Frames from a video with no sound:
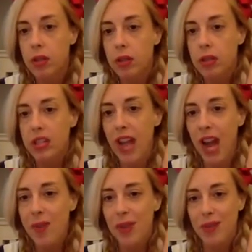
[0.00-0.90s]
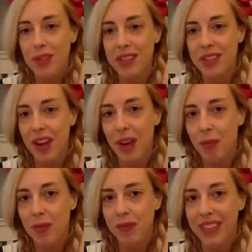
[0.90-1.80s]
Simon, what's
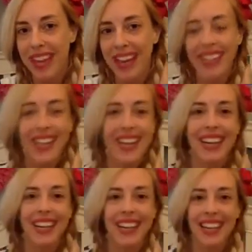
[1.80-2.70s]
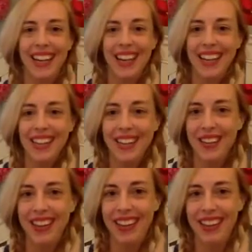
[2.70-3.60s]
up? Kayla, how you
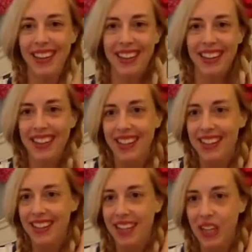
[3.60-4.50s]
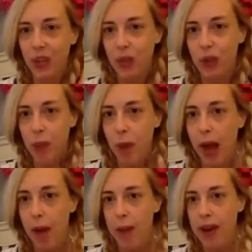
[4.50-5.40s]
doing? Thanks for
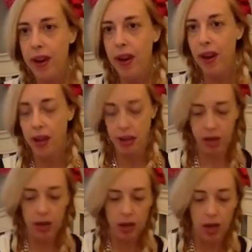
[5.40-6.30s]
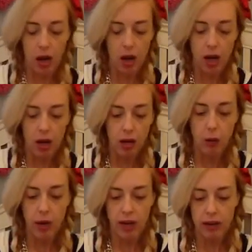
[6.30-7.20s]
popping in.
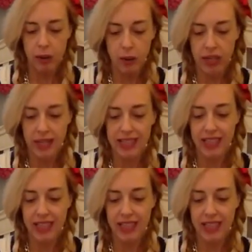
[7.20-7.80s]
What else with the Easy